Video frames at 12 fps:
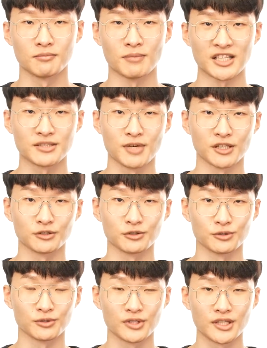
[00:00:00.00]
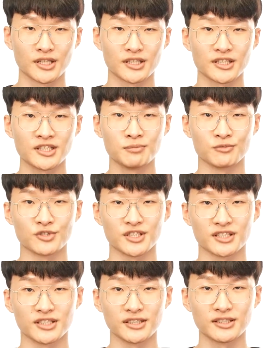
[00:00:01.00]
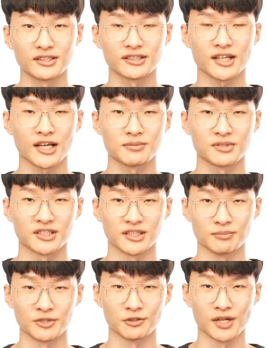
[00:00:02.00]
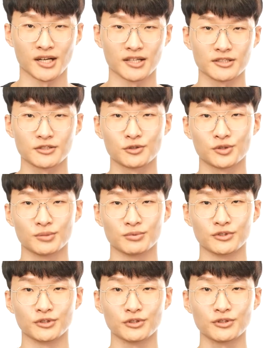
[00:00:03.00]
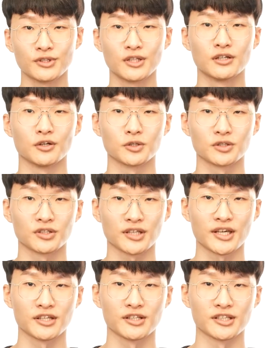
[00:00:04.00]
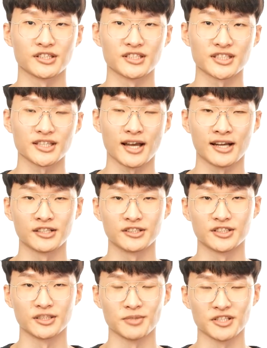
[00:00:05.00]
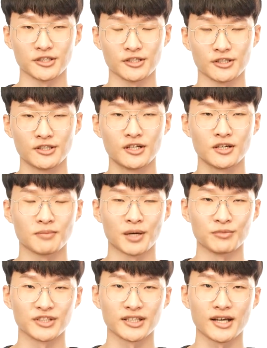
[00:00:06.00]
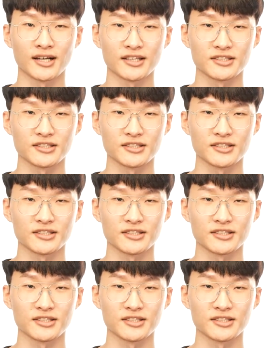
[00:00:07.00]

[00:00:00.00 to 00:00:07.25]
And lastly, I will share how we solve these problems using TypeScript and Storybook.